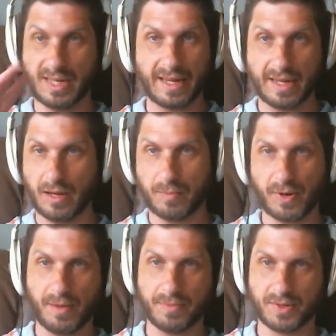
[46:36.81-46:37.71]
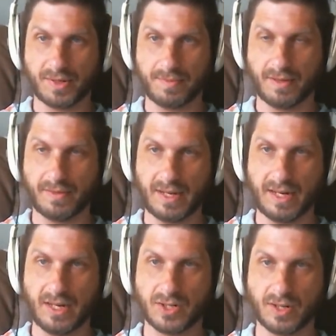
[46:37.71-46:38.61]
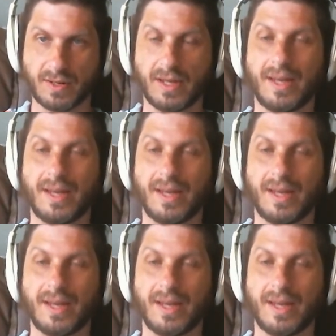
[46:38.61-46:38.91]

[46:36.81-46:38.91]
liking a prompt or something of that nature